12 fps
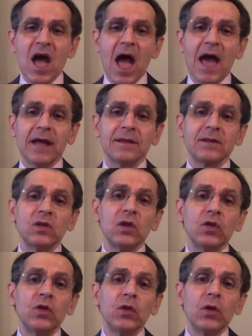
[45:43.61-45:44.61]

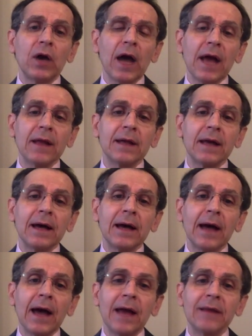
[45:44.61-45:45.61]
and, and, uh,
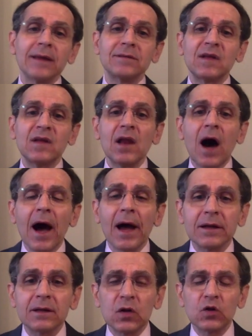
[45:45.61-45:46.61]
and the
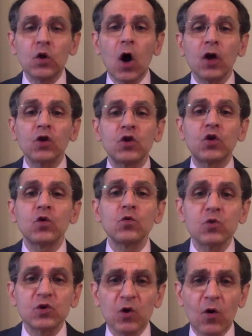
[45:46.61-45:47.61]
denial, the
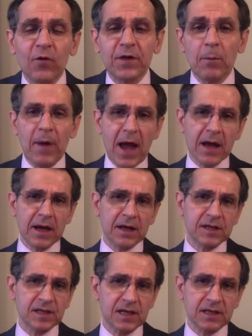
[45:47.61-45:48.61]
non-use of the
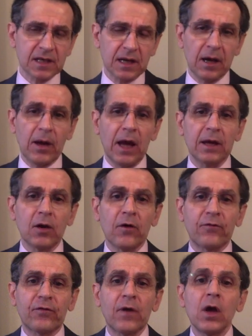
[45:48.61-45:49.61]
banking system and
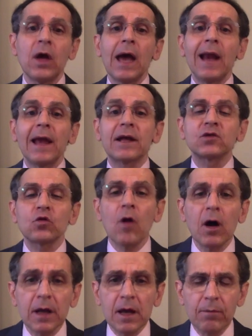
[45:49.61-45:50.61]
of
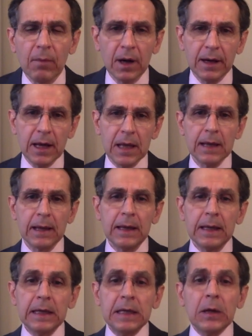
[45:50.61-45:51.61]
electronic money.
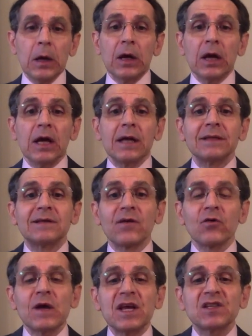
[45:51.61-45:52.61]
The
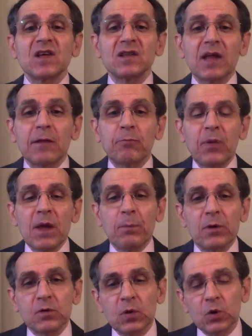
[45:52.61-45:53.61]
reason that
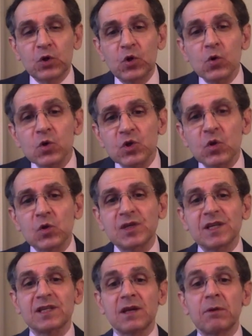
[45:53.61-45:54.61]
people don't use those
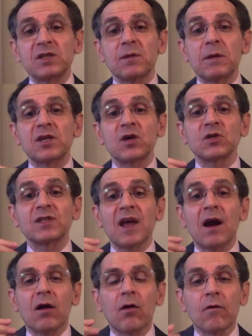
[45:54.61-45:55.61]
systems is because they
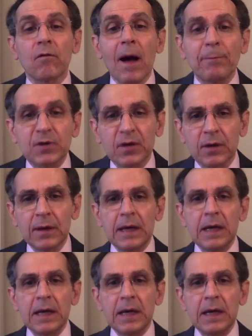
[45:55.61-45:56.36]
are corrupt,